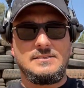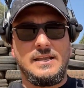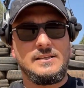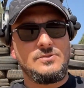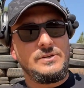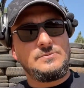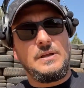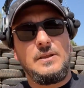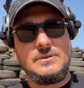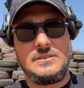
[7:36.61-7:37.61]
as always,
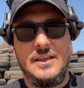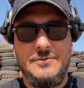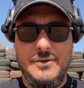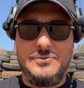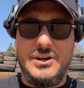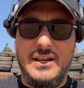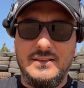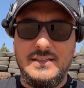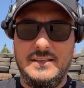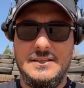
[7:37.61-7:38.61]
my name is Dave from Training
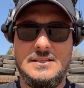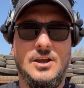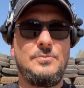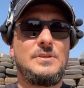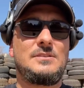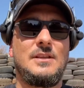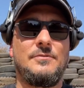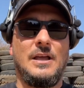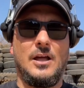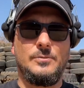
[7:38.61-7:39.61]
and Tactics. I hope this stuff
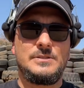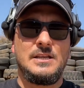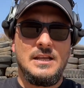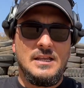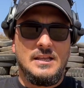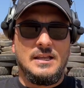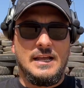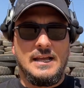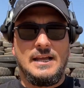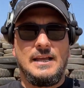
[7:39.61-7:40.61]
helps,
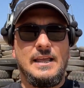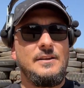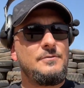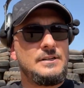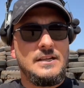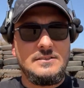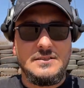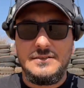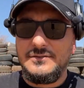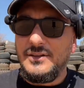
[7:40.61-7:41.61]
and if it does,
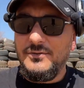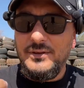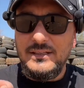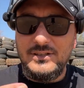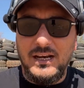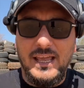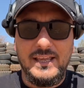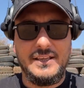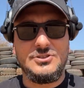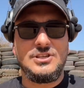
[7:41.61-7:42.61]
don't forget to
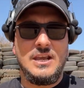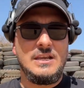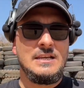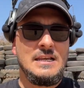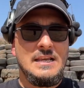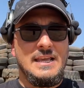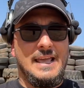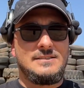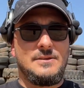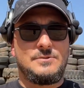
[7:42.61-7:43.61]
like and share
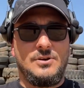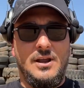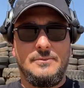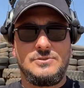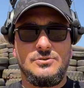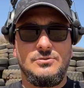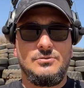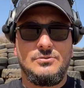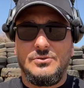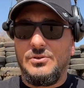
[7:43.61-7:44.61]
and subscribe to
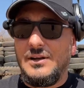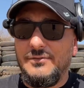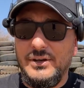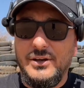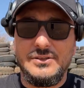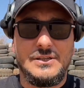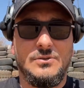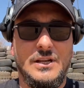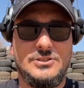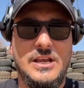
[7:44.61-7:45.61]
all our videos and
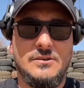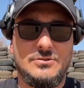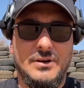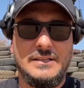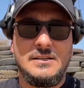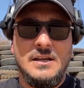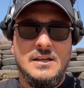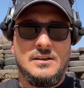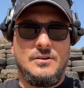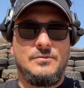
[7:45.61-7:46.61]
all our channels, right?
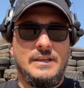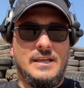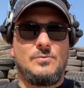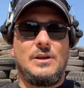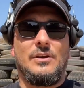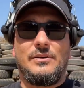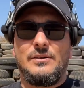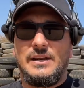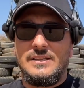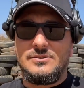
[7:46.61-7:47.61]
Don't forget, we're on
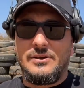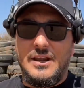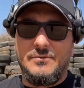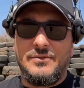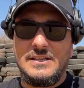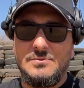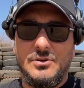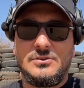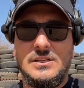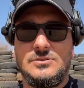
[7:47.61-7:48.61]
Instagram,
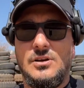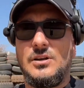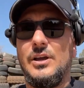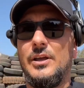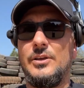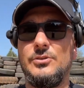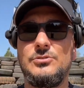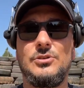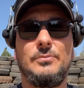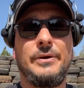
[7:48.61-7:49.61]
Facebook, TikTok,
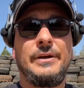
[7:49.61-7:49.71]
YouTube,